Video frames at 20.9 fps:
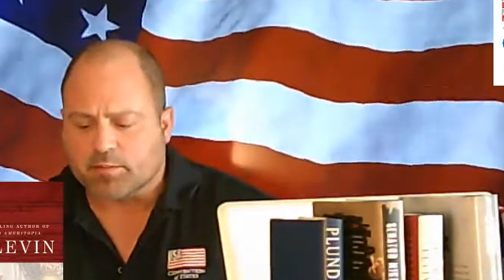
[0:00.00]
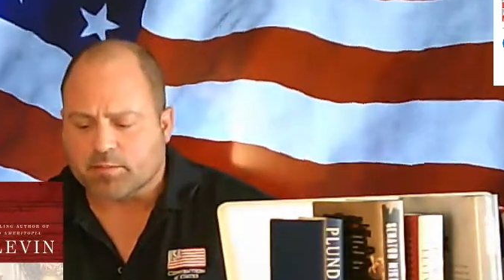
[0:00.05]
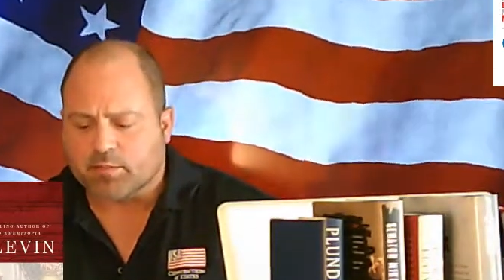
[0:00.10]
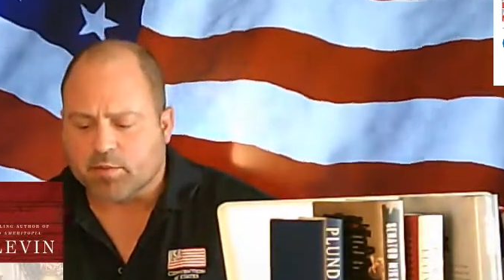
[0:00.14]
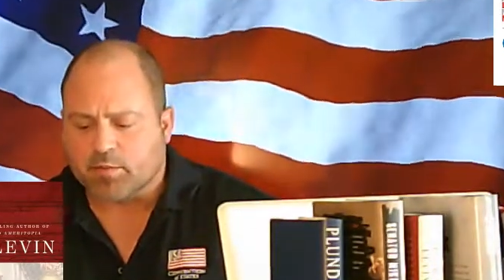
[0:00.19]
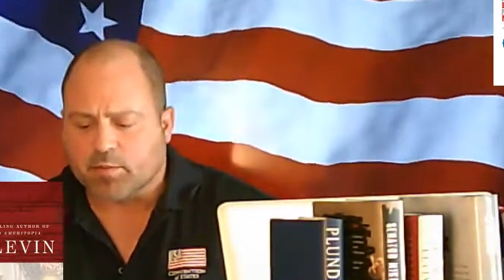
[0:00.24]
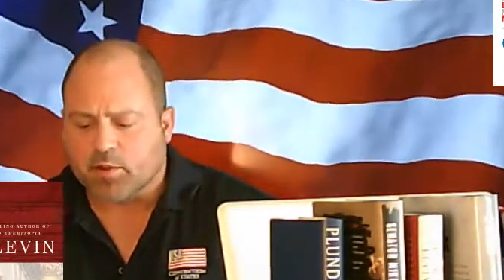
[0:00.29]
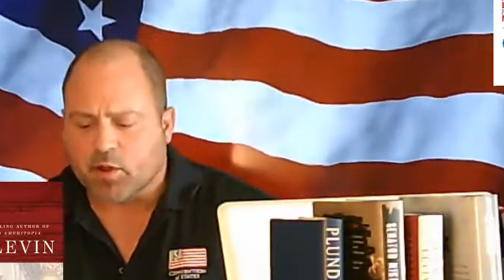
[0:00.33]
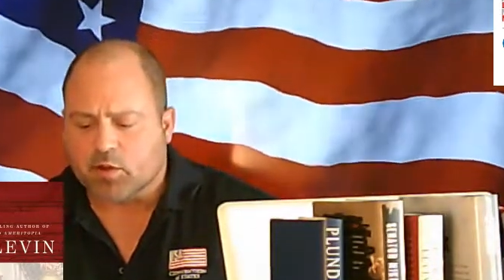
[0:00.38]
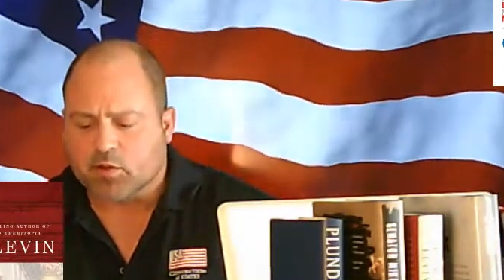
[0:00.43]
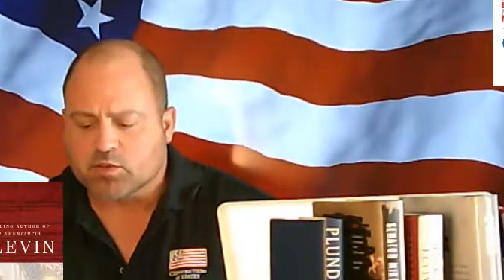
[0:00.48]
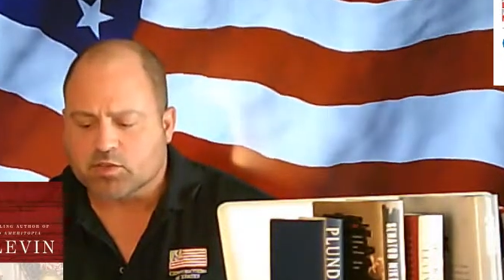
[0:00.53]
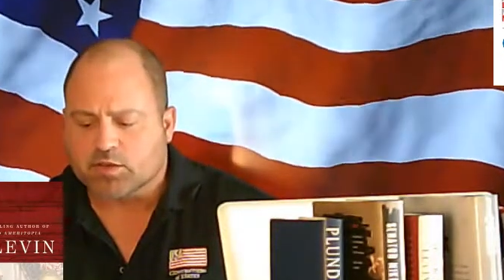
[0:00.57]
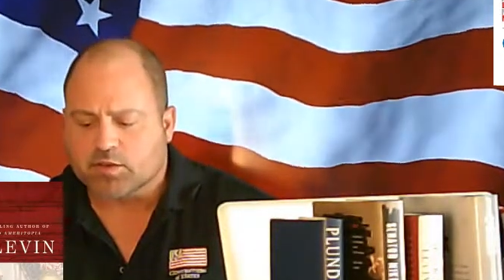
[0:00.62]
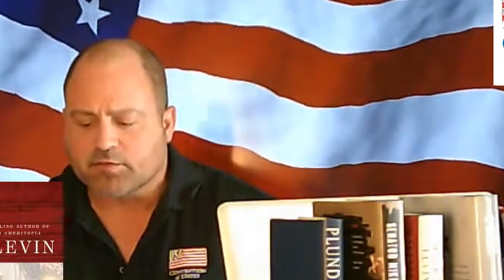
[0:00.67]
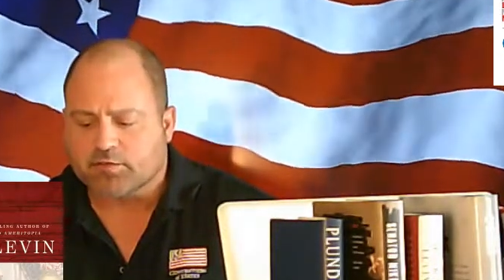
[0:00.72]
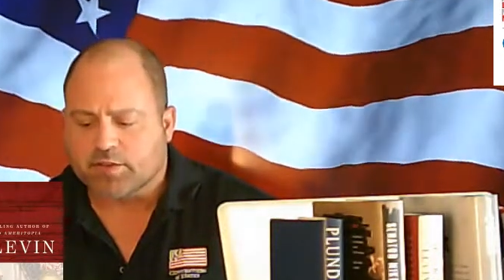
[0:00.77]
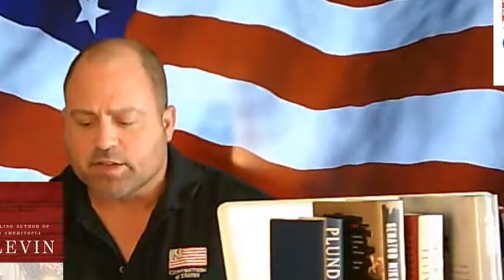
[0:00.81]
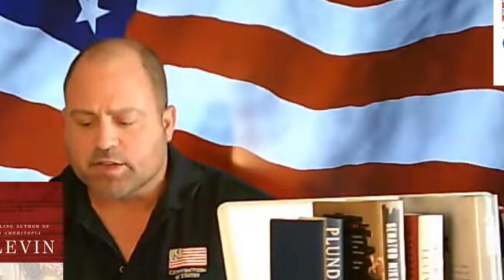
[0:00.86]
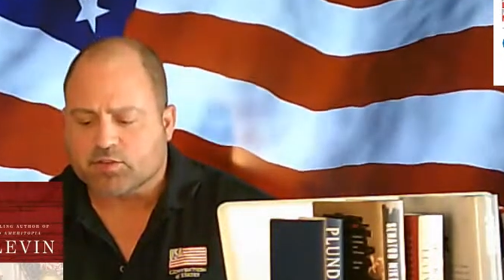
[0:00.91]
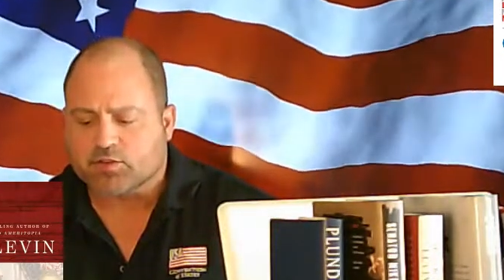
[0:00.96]
propose and
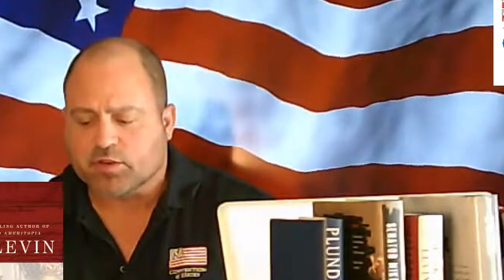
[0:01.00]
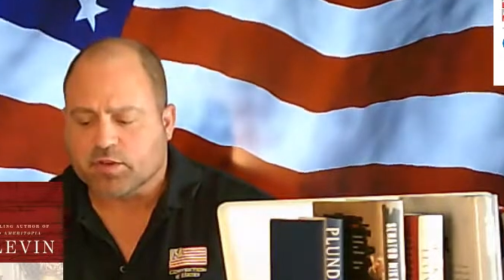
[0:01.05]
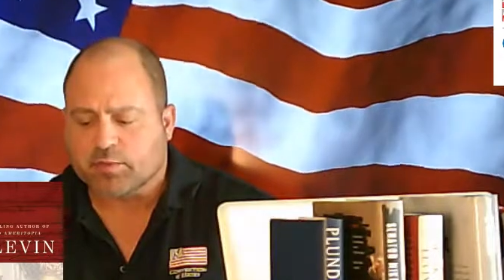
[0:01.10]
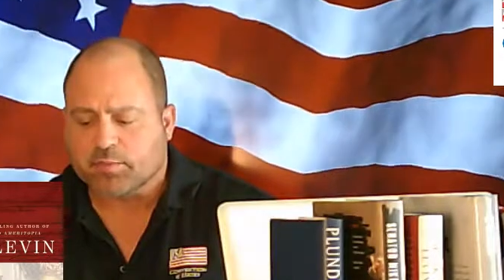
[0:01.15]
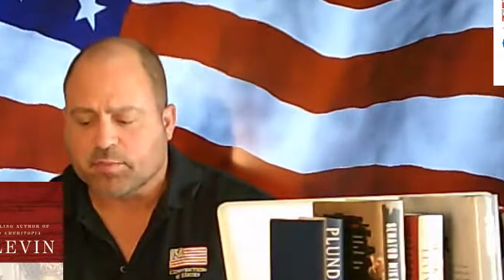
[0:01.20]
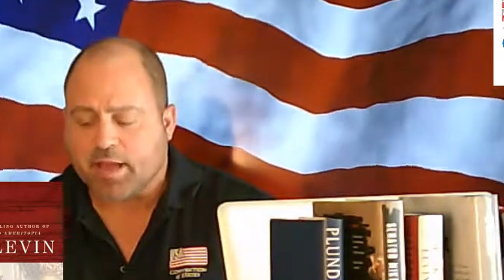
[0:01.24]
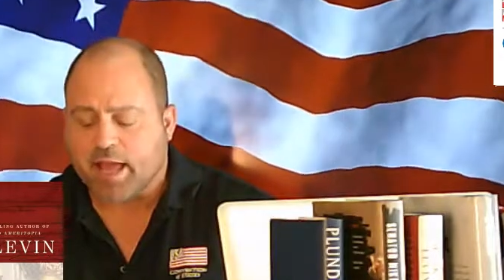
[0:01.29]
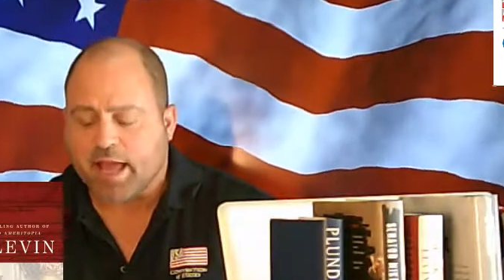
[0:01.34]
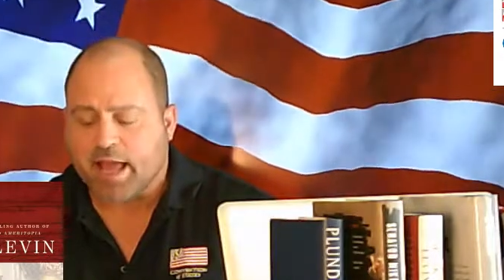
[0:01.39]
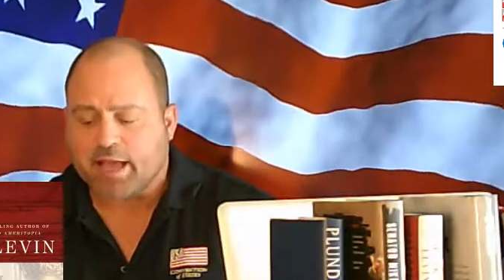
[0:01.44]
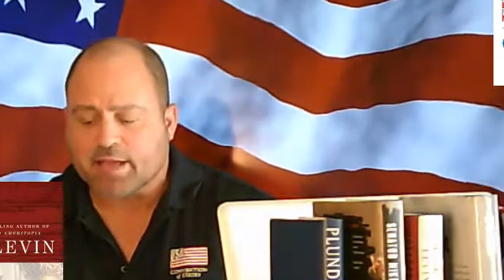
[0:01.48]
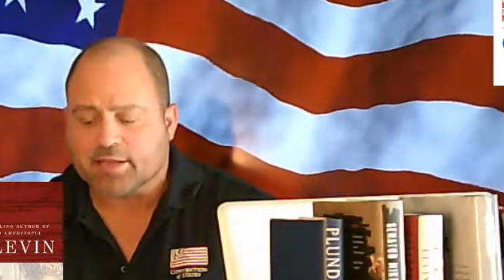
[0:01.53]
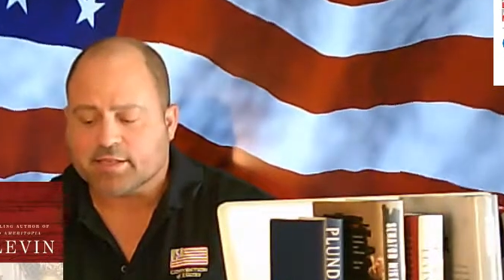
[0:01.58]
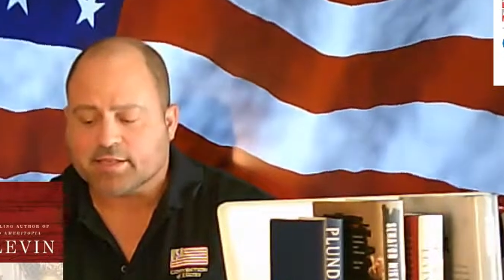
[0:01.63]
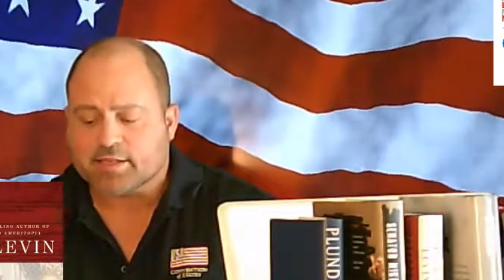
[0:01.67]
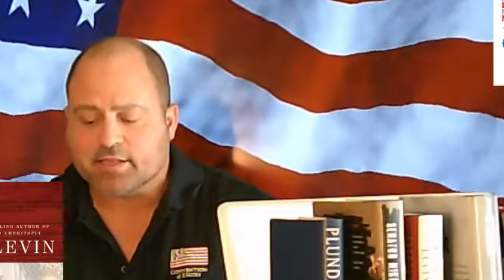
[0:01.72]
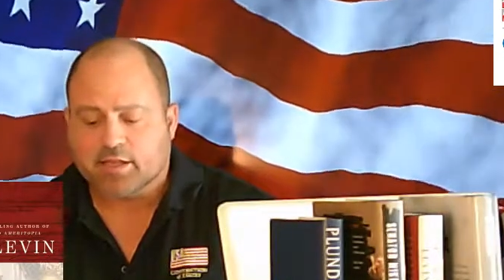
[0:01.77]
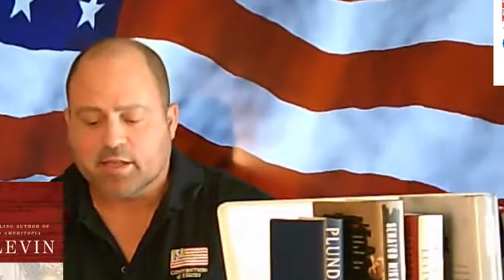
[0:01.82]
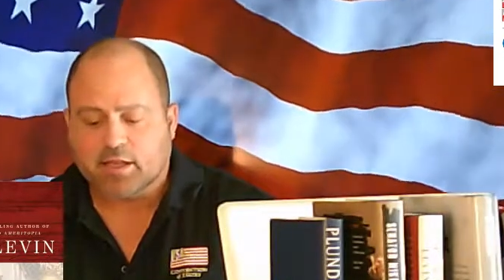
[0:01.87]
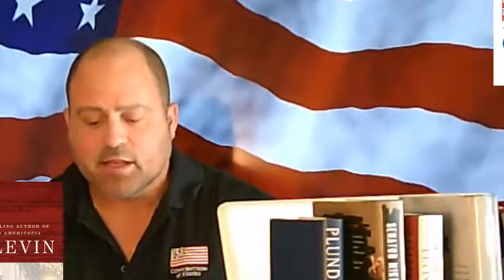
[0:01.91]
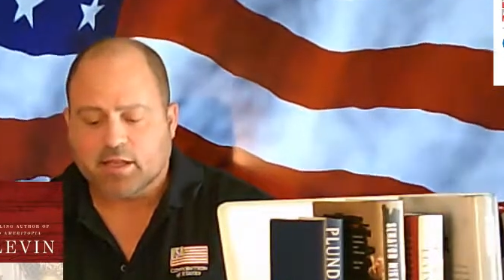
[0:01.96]
eventually pass.